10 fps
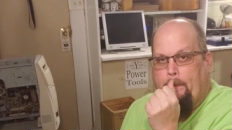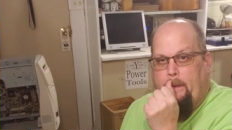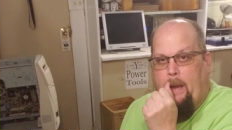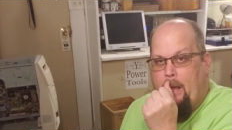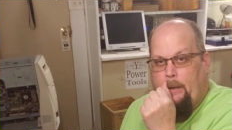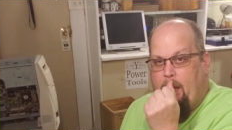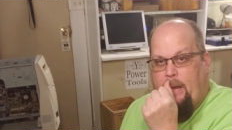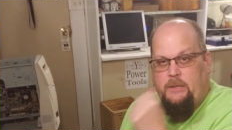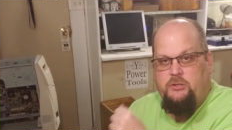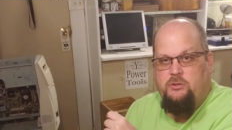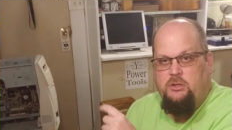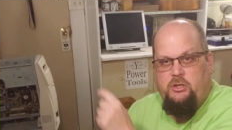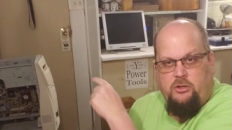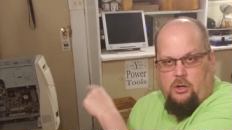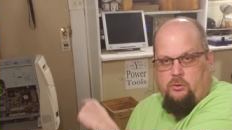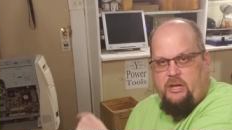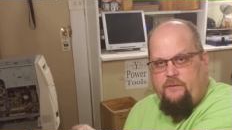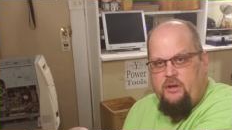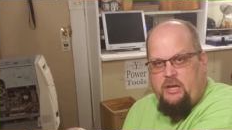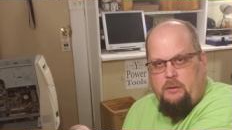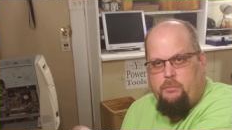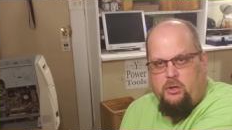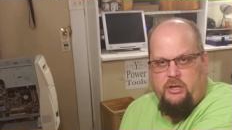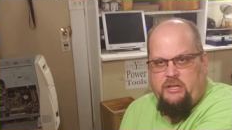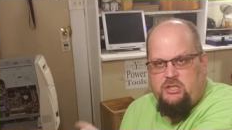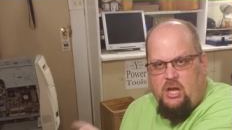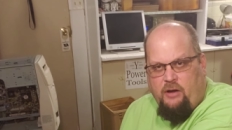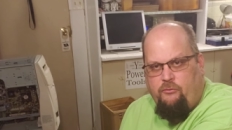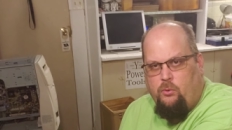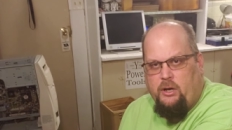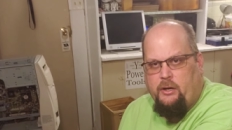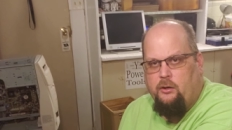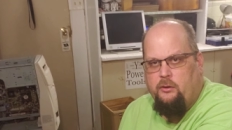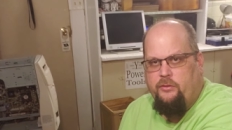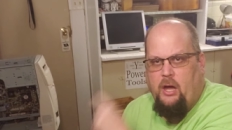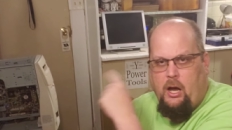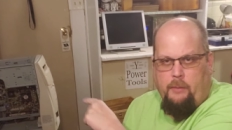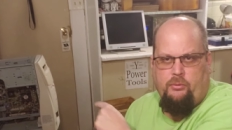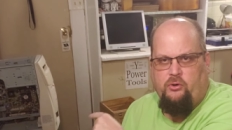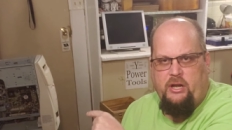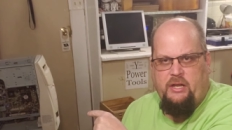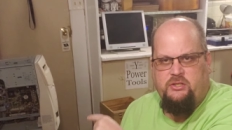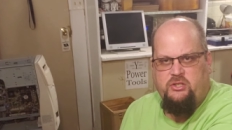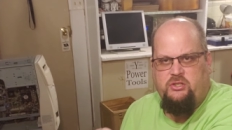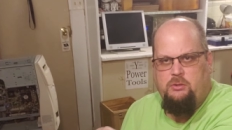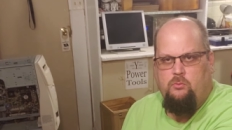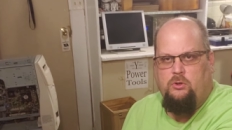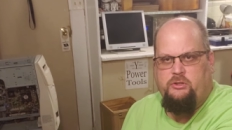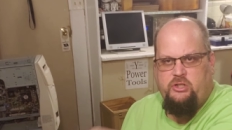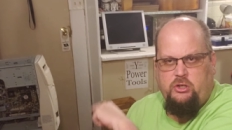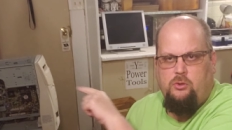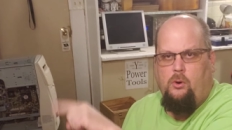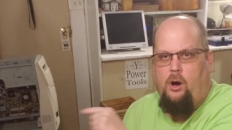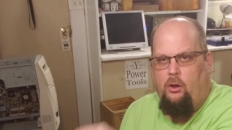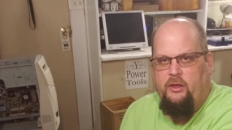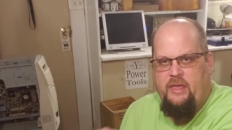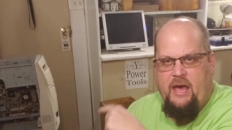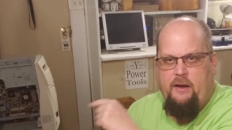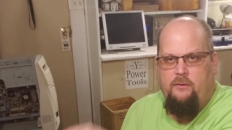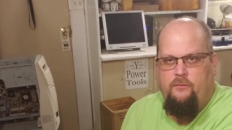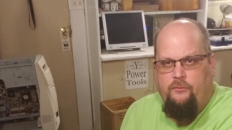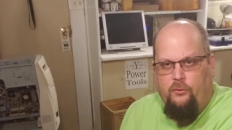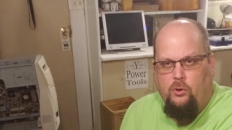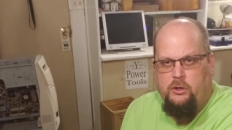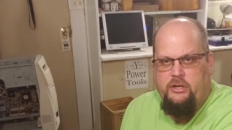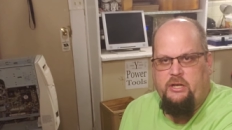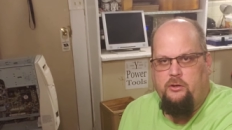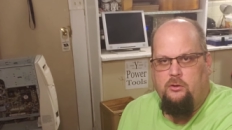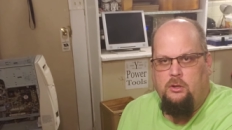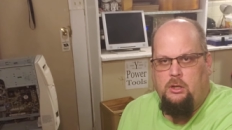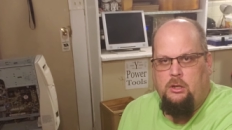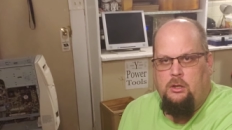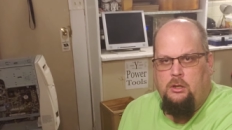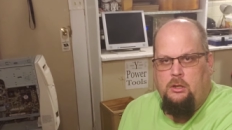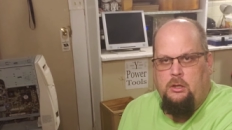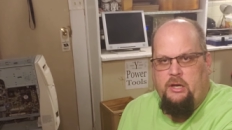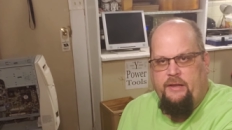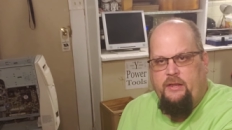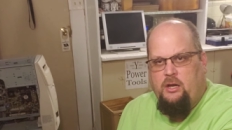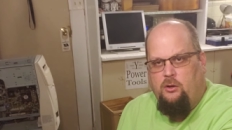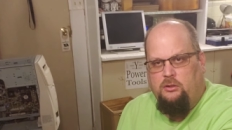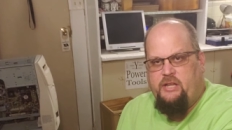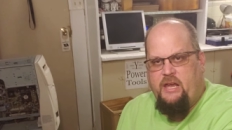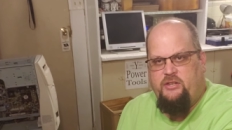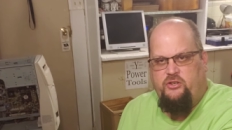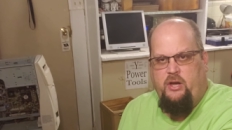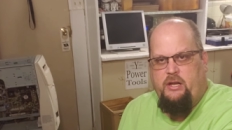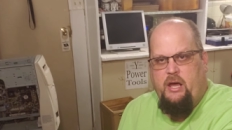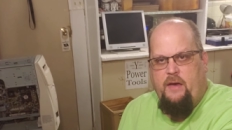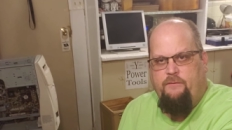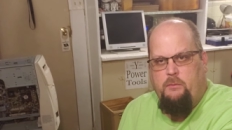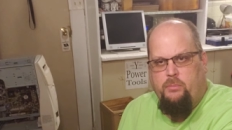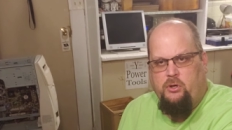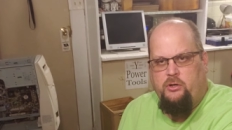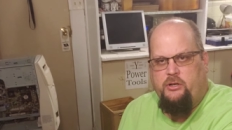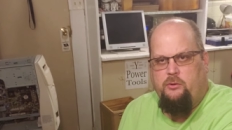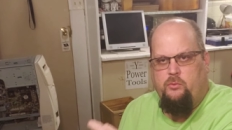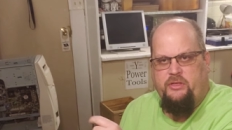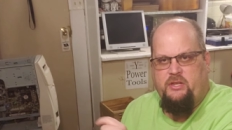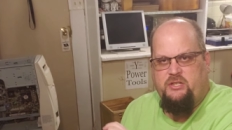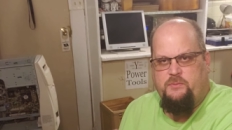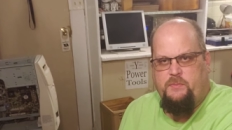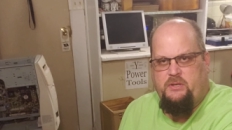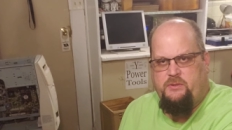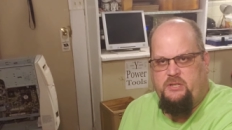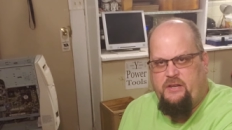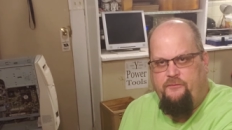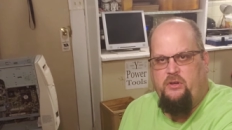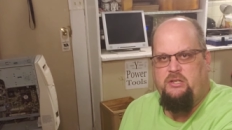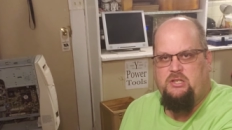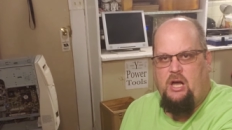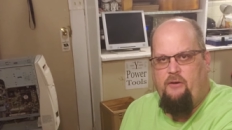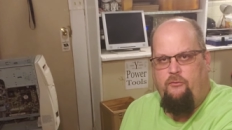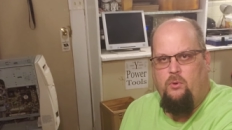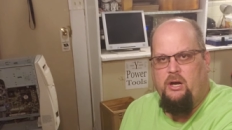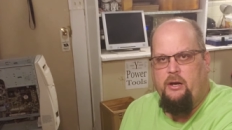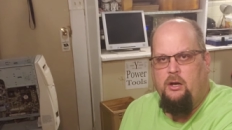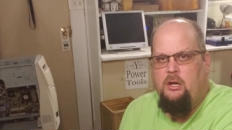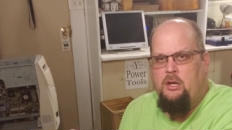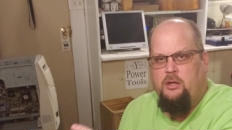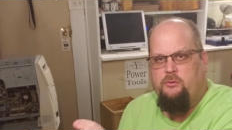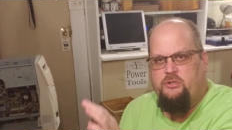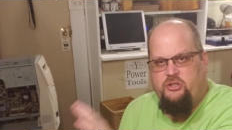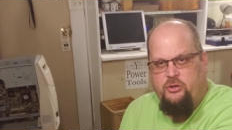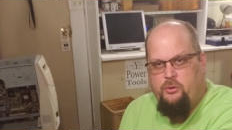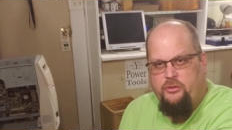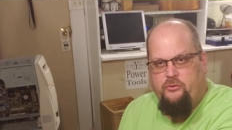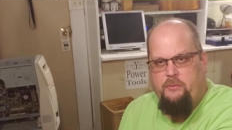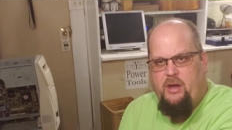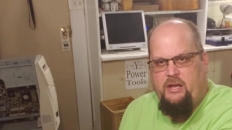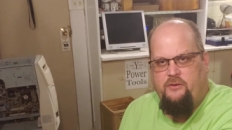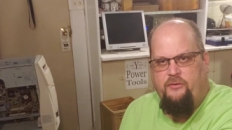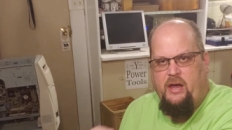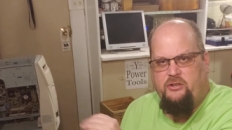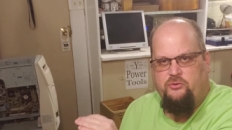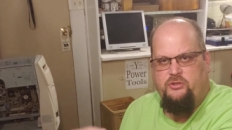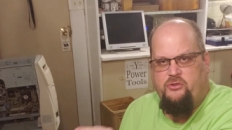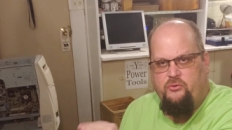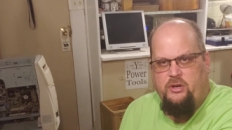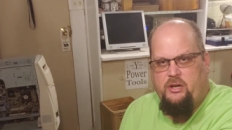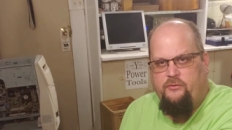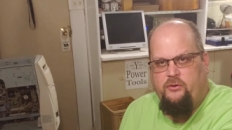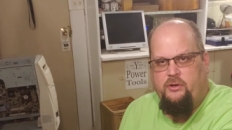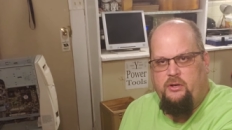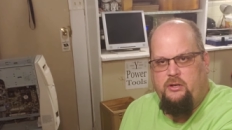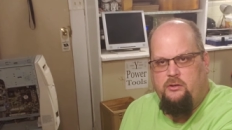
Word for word: Nowadays, you don't even need burning software. The operating system will do all of that for you. In the old days, you had to have the burner with the specific software. There was two or three manufacturers, three different,